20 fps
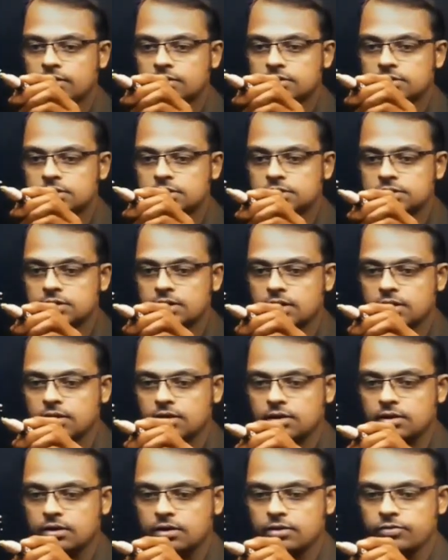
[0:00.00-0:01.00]
This is the
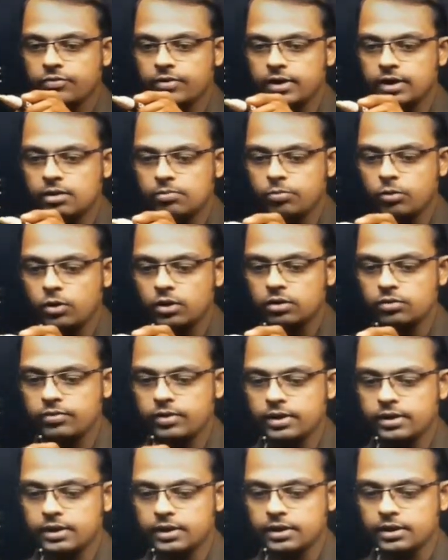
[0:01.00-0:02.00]
final point we
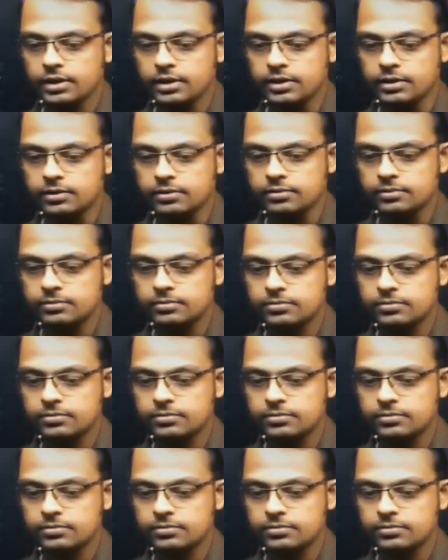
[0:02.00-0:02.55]
are taking here.